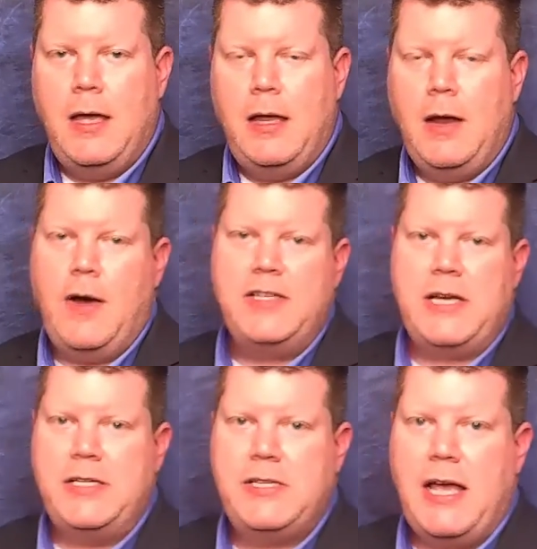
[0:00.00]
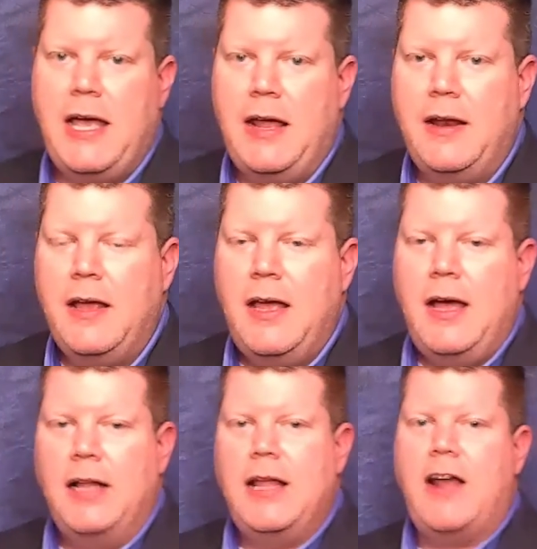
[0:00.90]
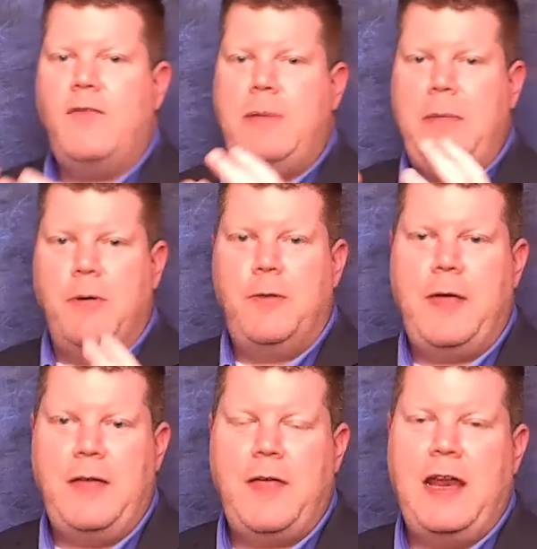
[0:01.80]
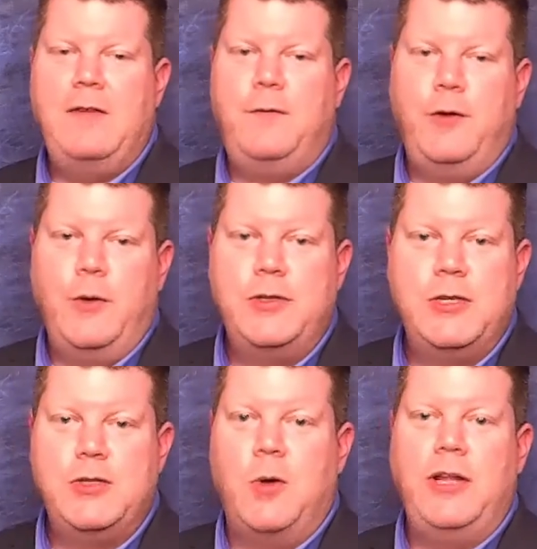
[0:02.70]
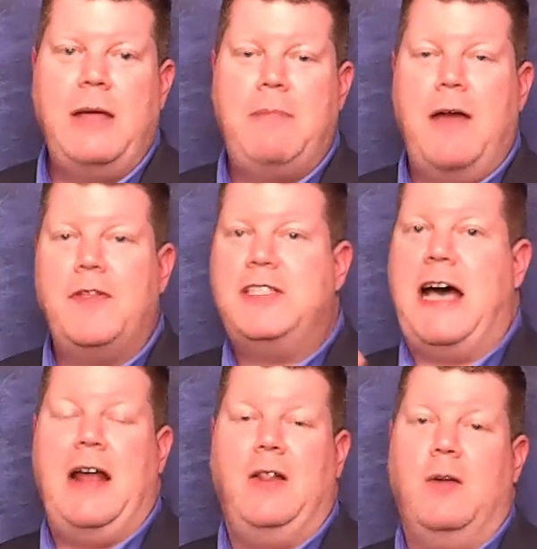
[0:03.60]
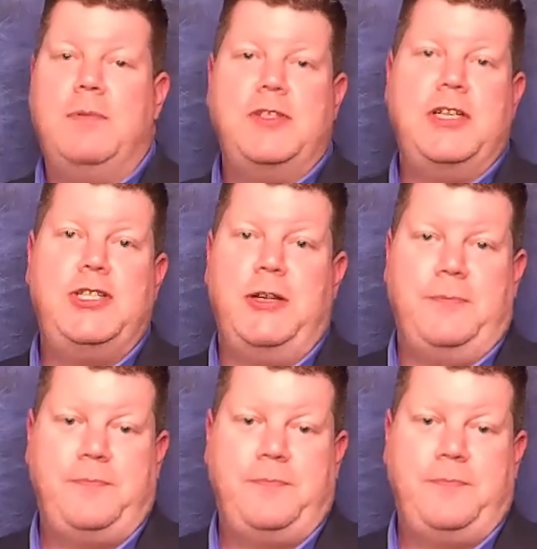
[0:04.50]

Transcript: Now, as I said, a lot of people think that influence is only about the title or position.